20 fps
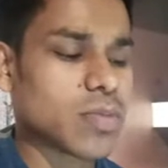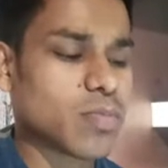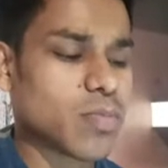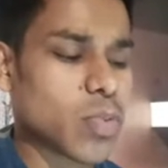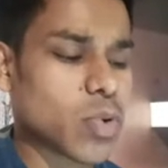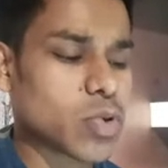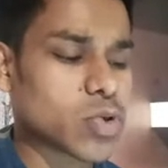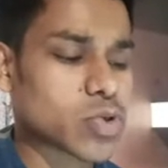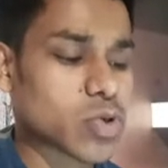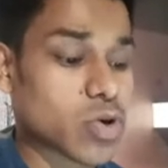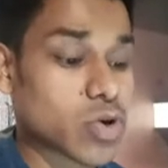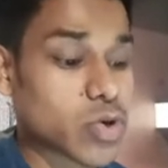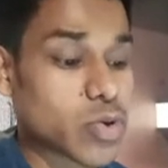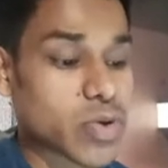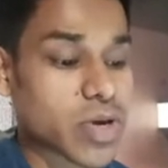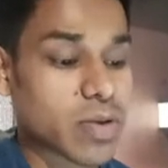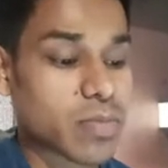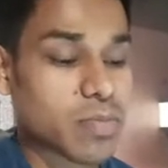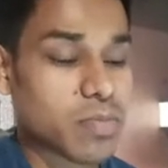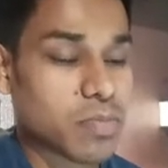the post, or you
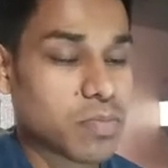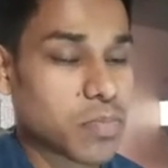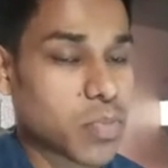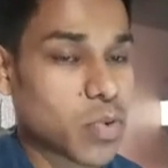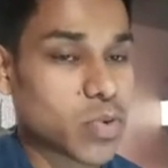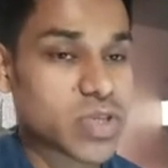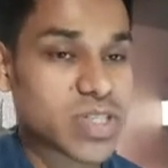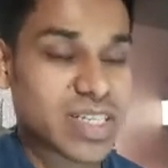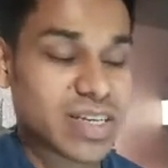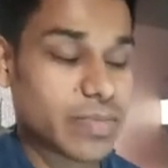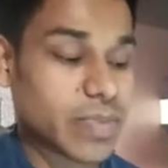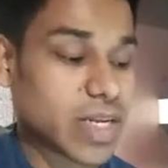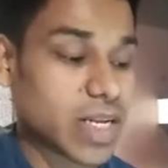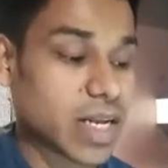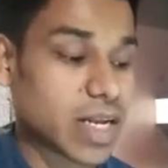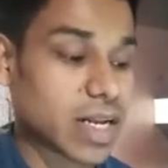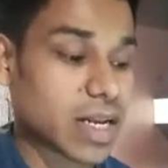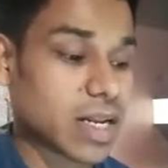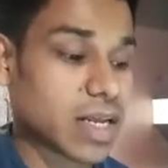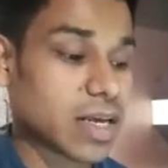can post
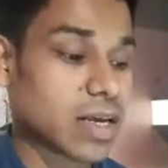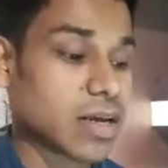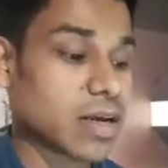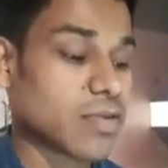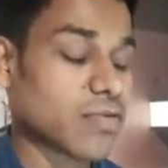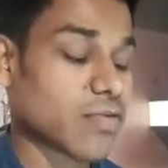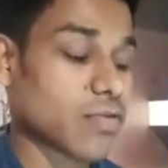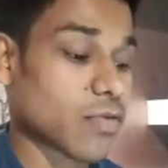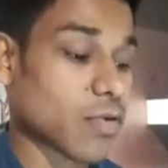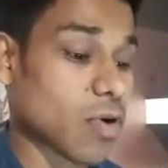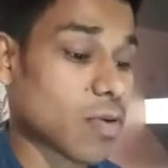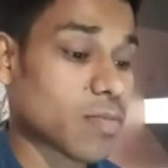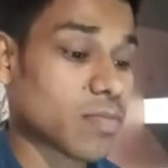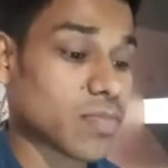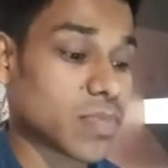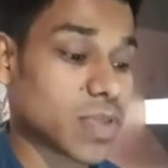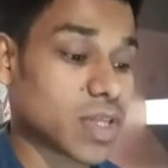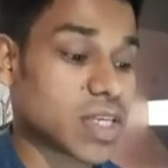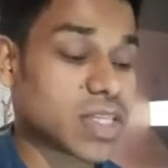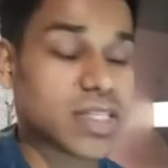immediately
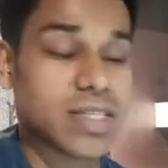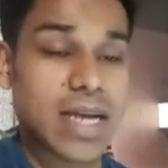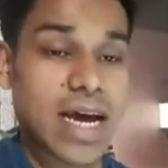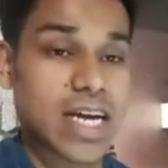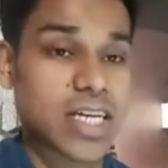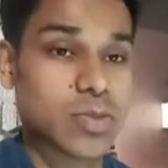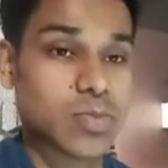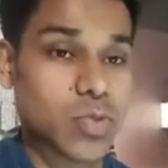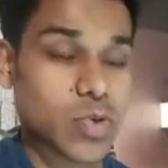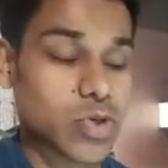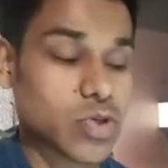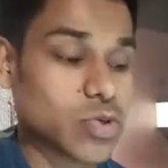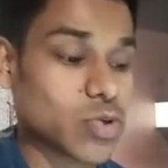from this dashboard.